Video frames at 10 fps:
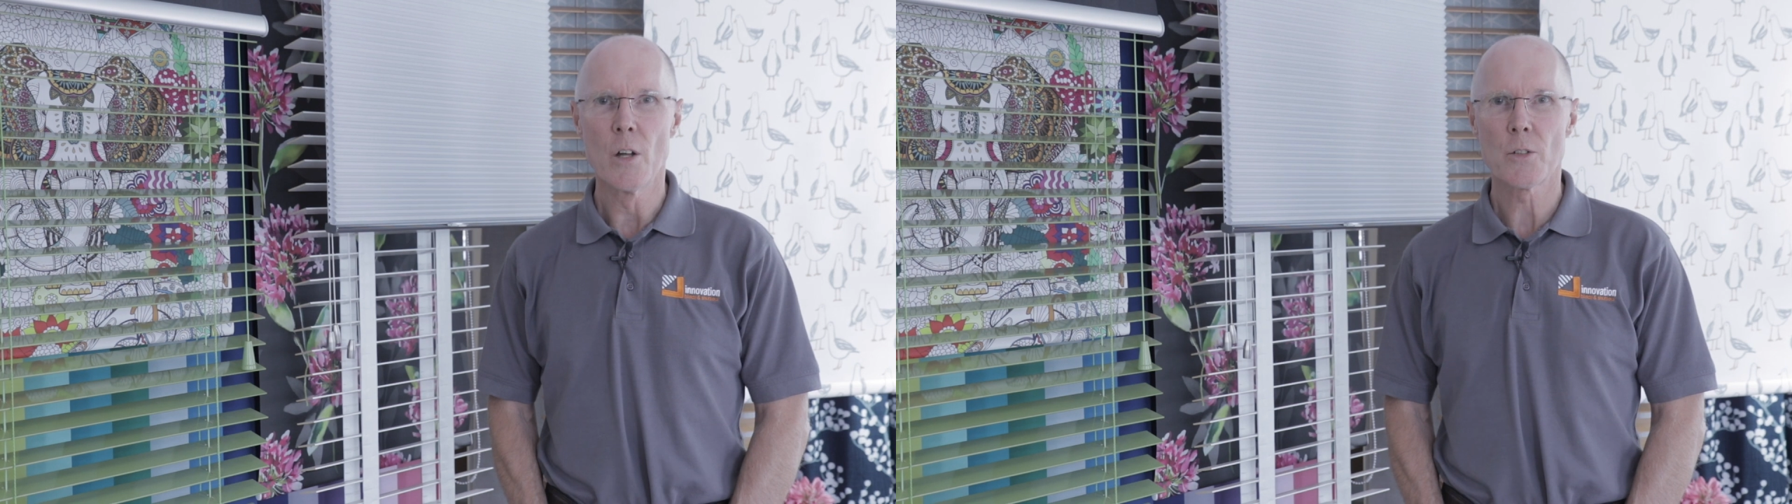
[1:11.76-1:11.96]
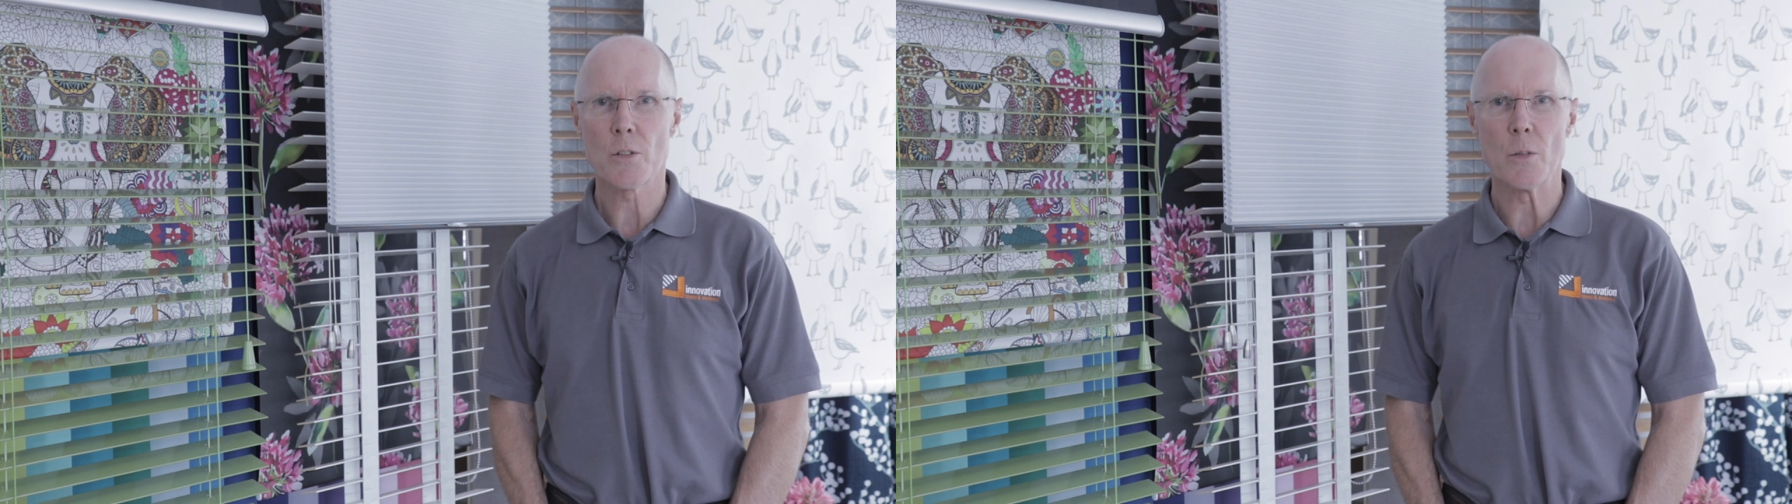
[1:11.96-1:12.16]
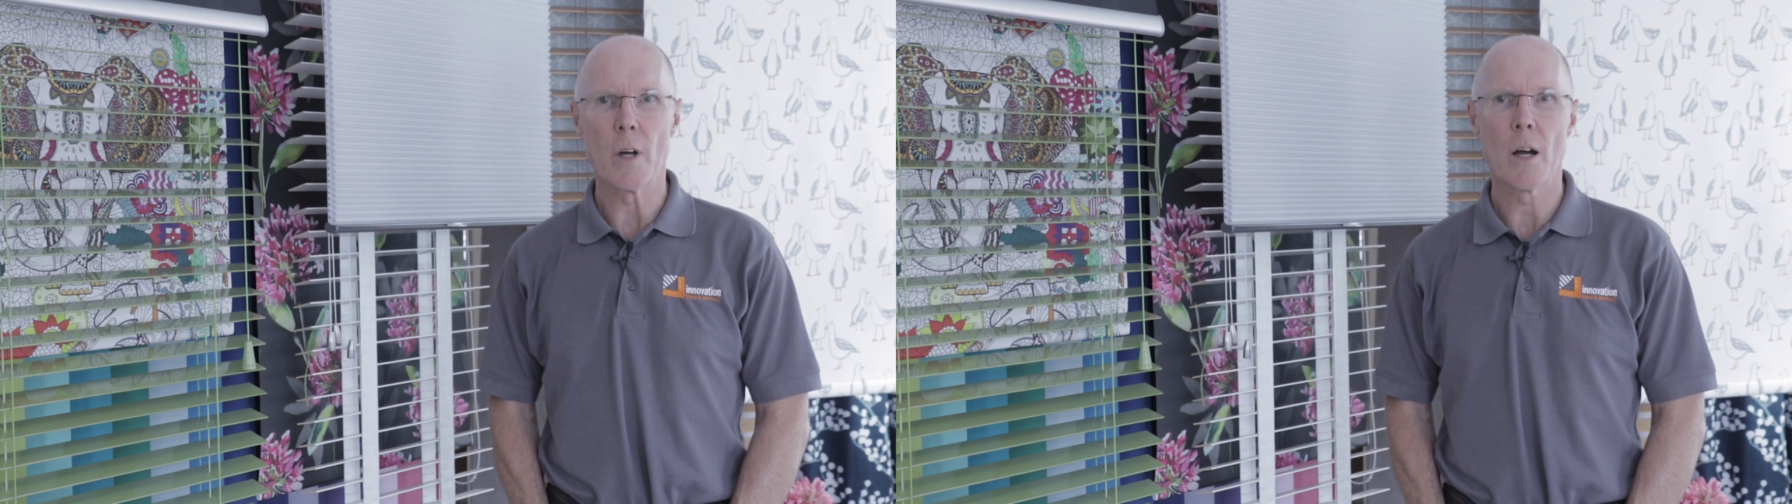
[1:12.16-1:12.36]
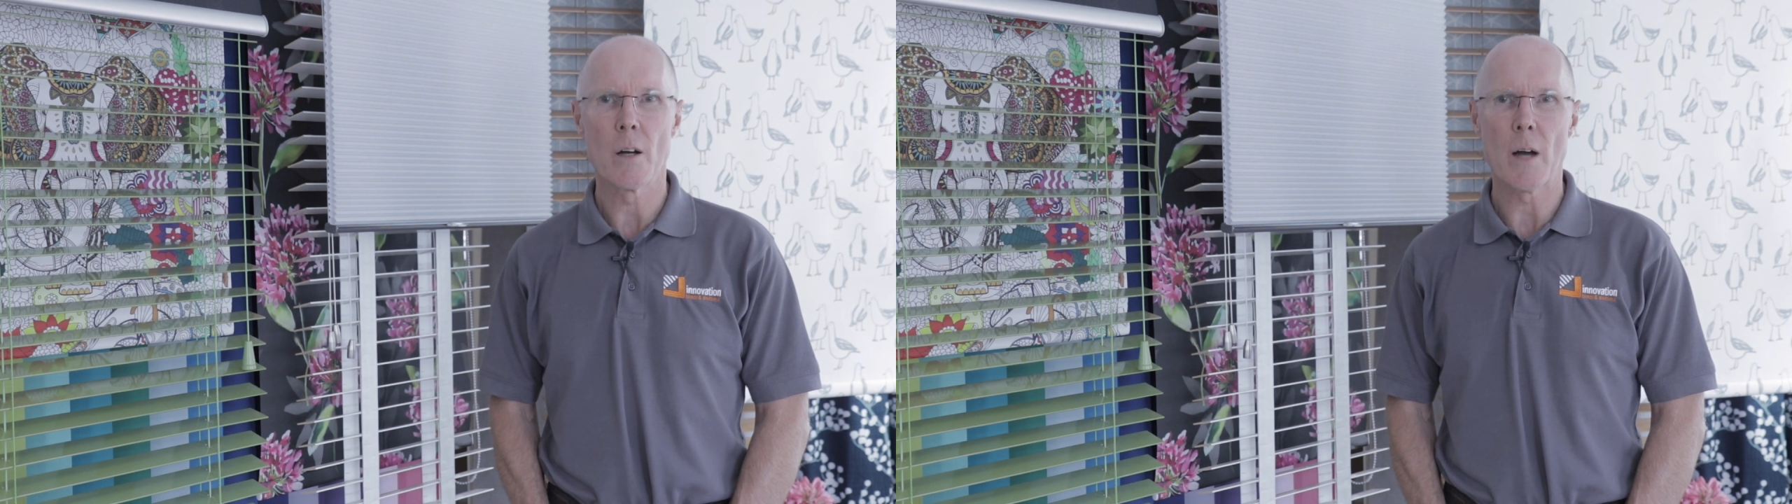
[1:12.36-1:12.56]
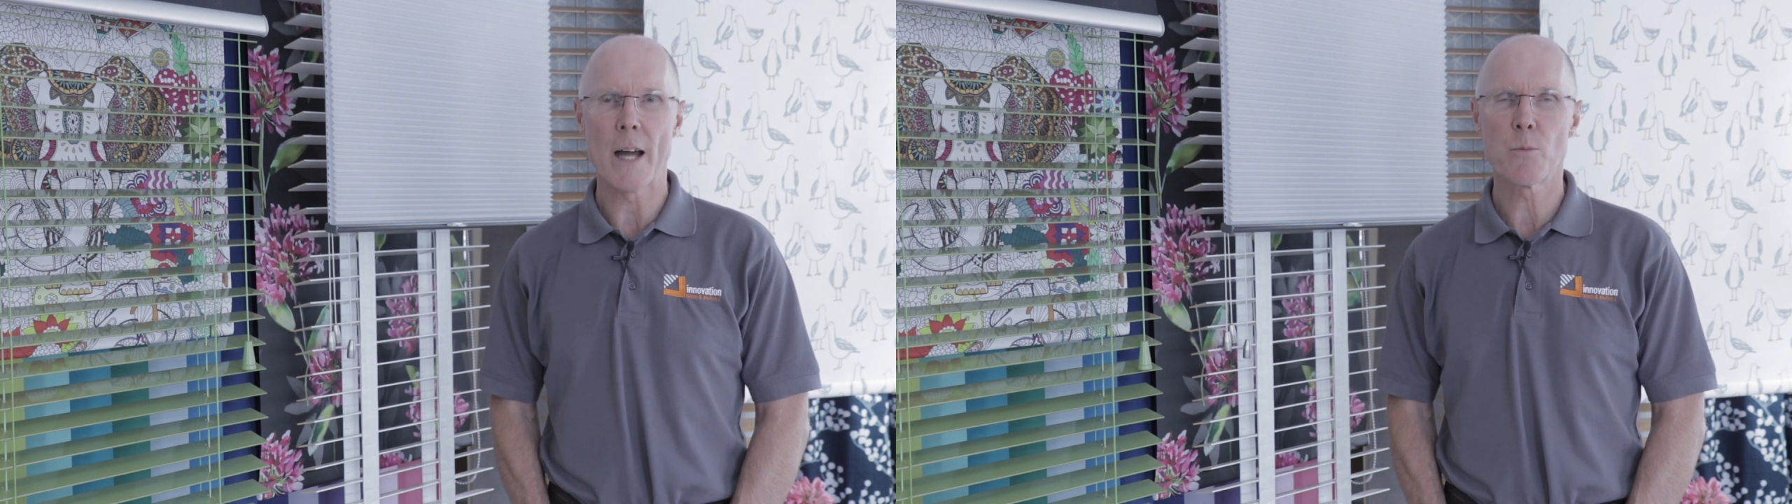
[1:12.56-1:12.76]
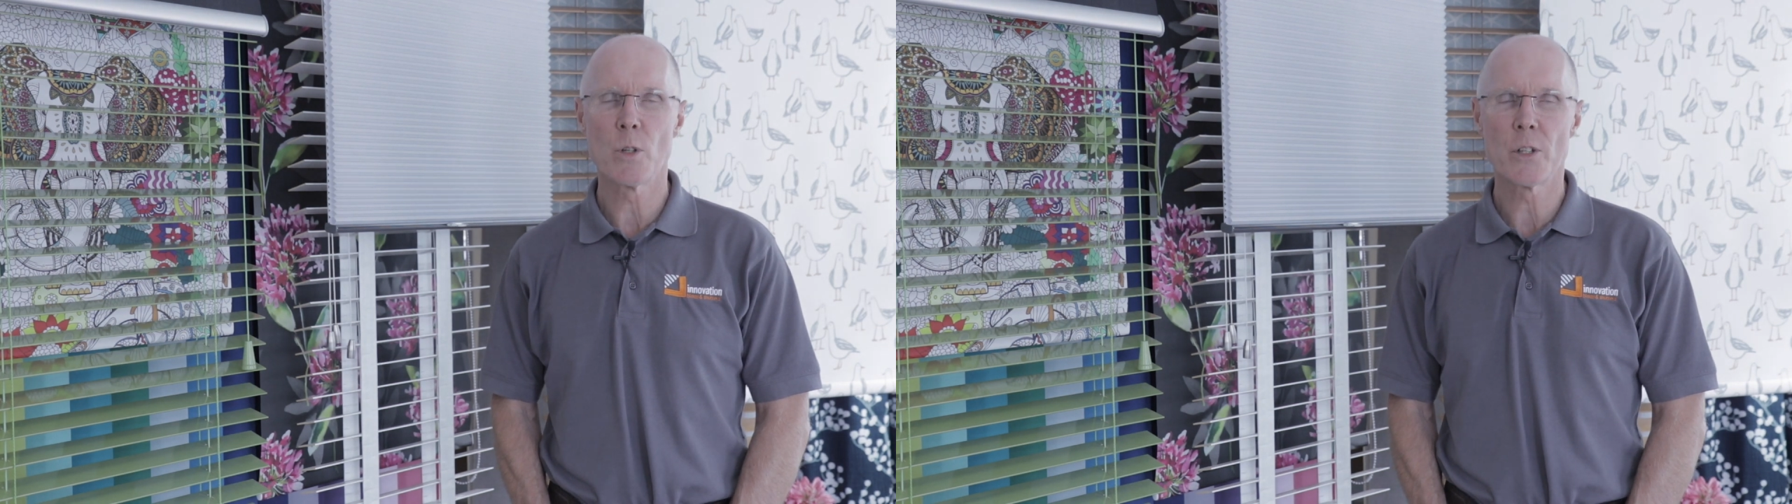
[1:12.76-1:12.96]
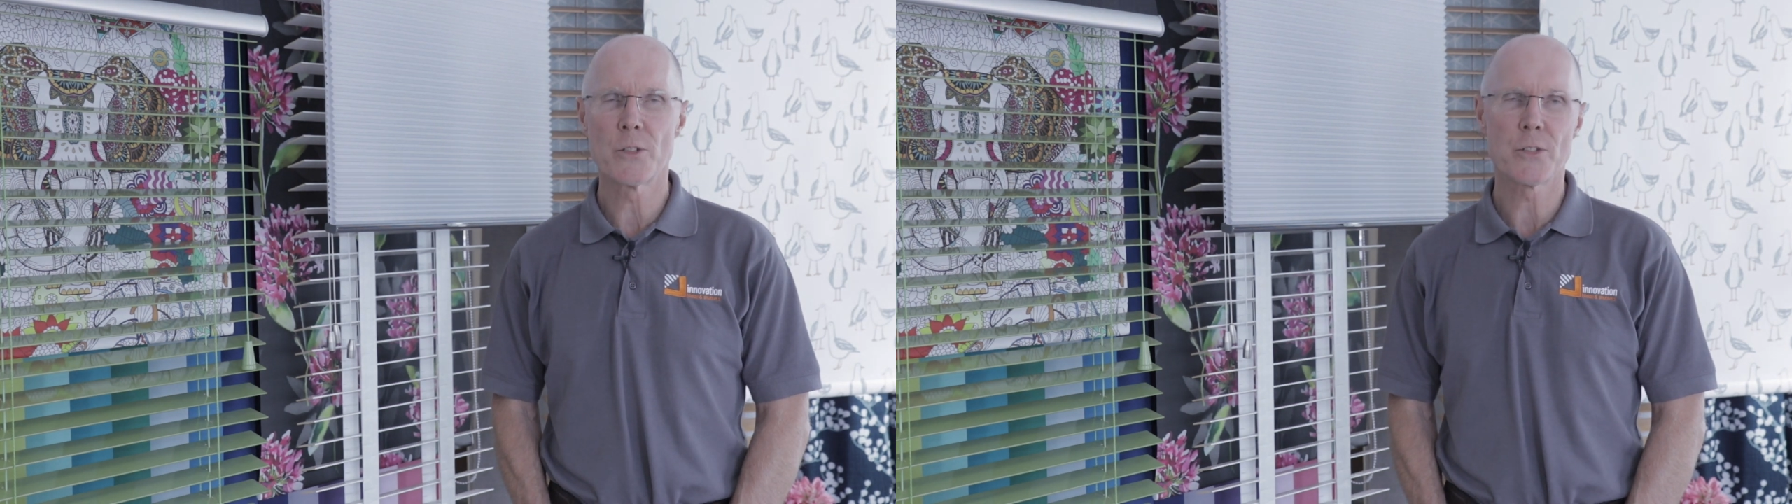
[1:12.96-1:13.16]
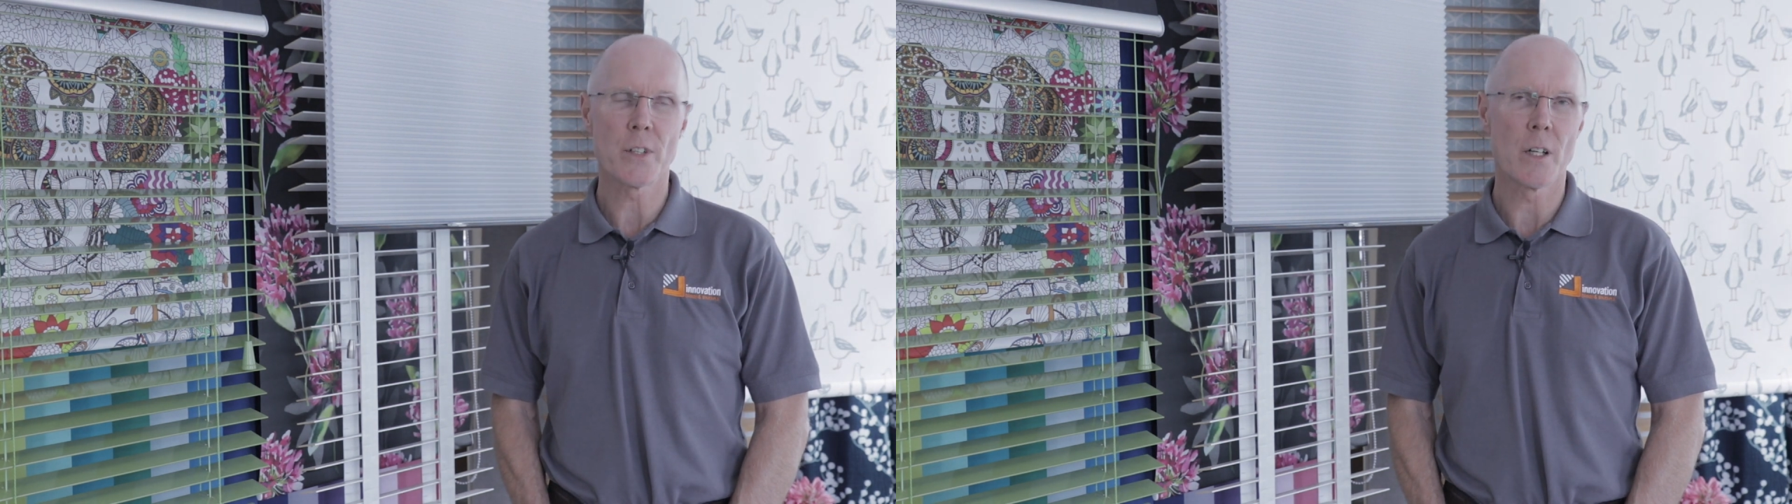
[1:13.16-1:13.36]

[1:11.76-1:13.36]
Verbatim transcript: through, uh, AdWords,